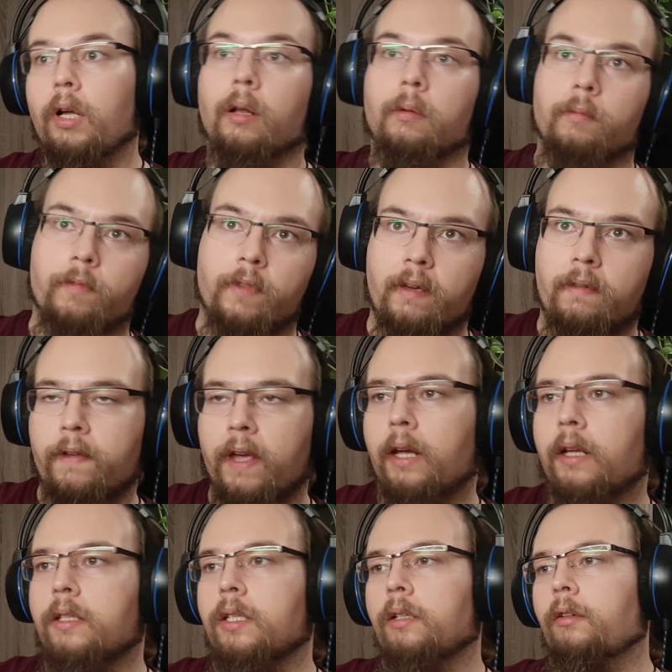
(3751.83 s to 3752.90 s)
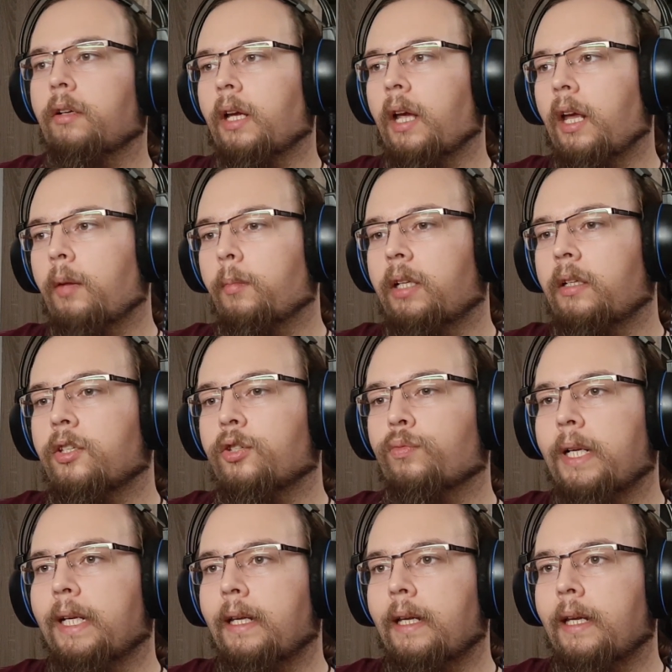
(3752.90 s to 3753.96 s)
Well, they think it's a hurricane, but
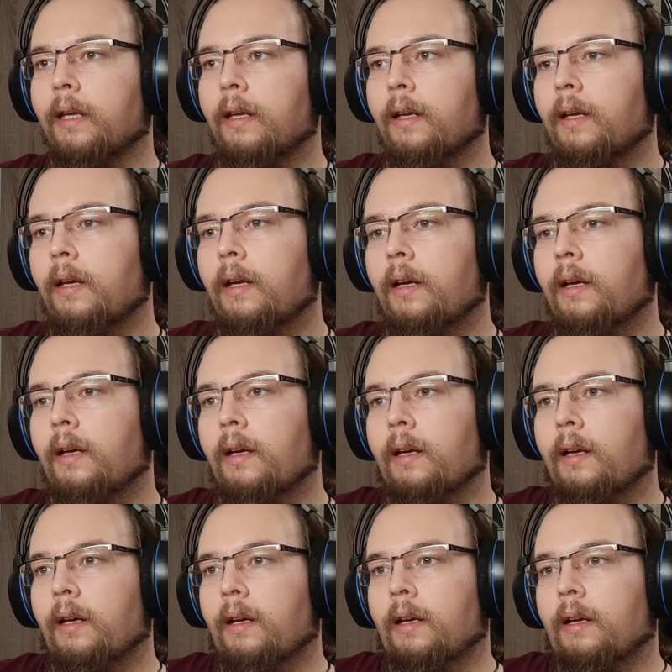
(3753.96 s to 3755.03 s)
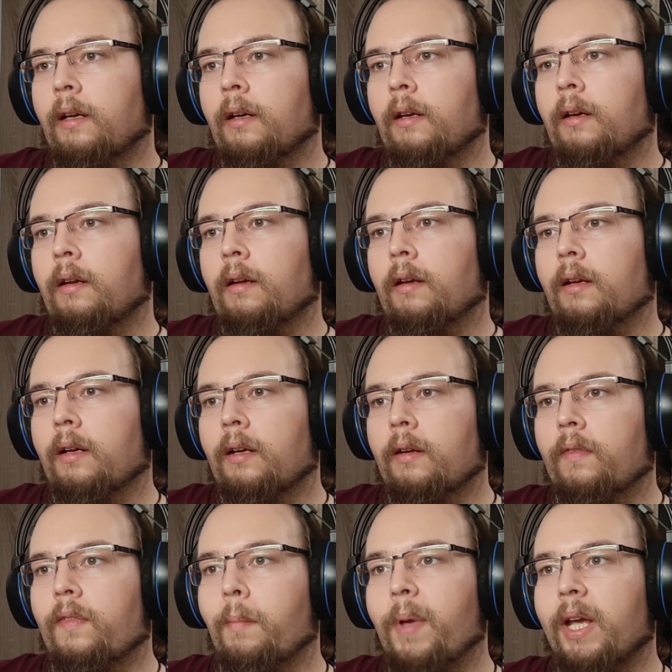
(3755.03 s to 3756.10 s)
it's really
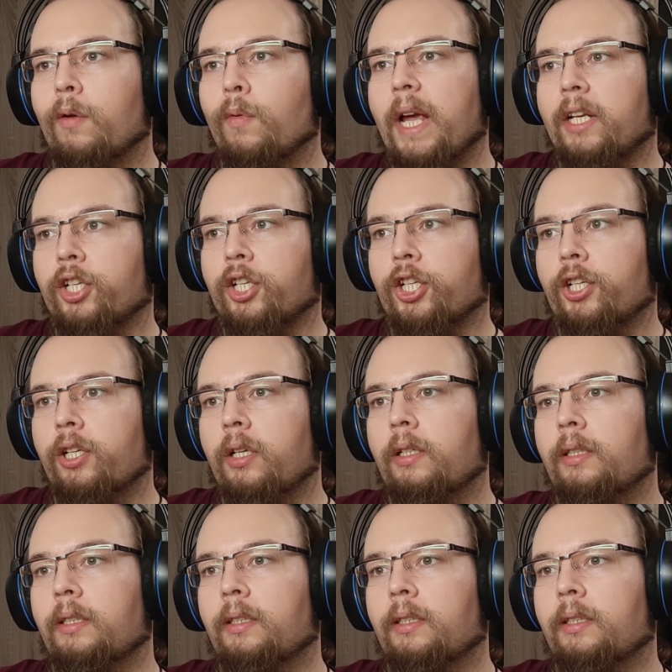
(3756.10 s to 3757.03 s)
the big witch.